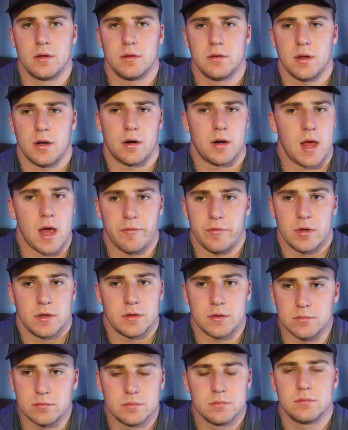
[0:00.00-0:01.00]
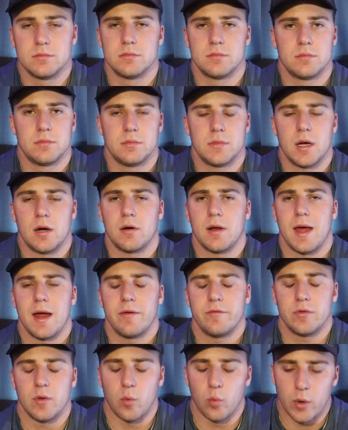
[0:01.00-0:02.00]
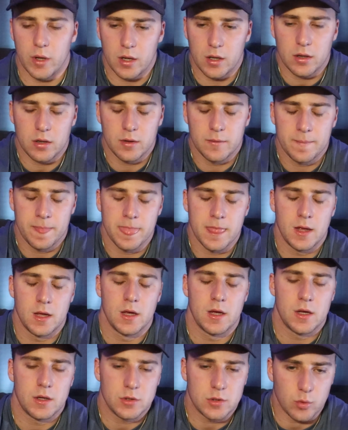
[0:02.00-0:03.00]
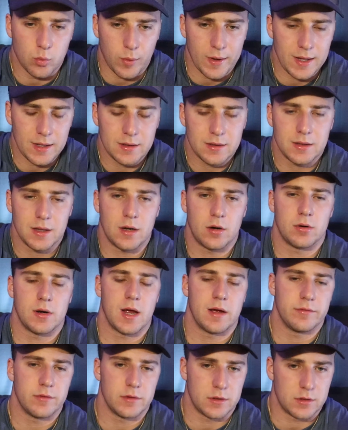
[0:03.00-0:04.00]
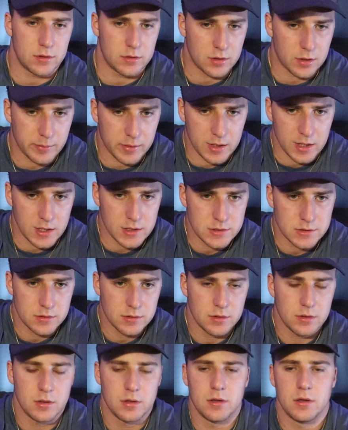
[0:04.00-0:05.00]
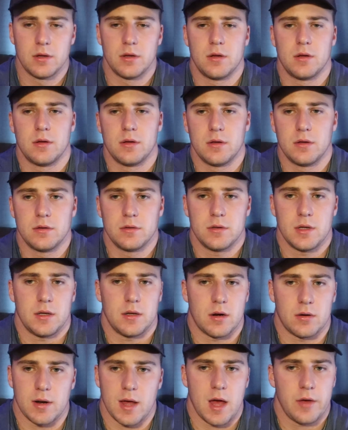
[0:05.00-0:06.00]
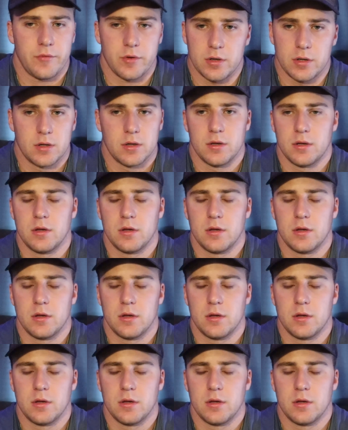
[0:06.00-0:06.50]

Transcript: They don't have it in them. They don't have the will to win. They don't have the determination. They don't have it.